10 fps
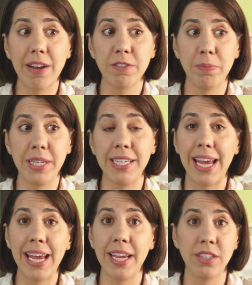have to be an
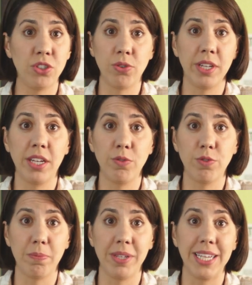egg donated
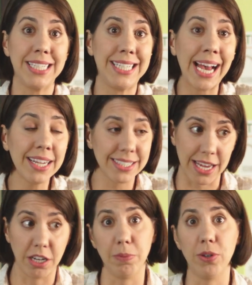from the exact
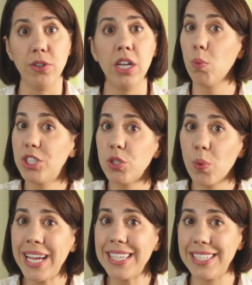animal, which is
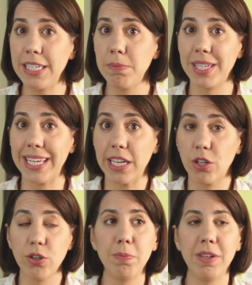why it seems like it
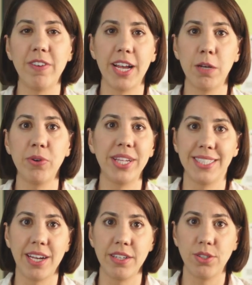could be viable that
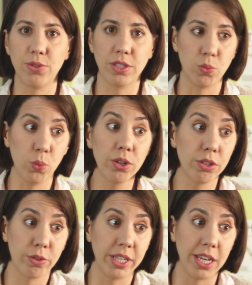dinosaurs were
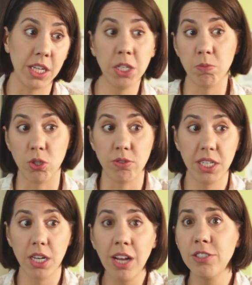created
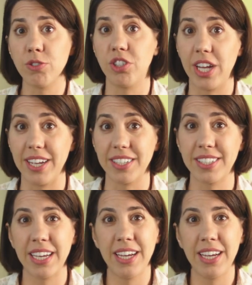using ostrich eggs.